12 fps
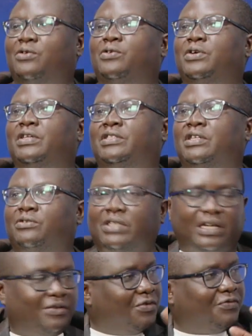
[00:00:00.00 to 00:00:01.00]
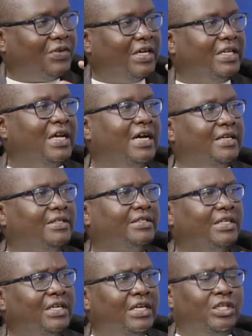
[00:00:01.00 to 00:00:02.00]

or a secretary for finance.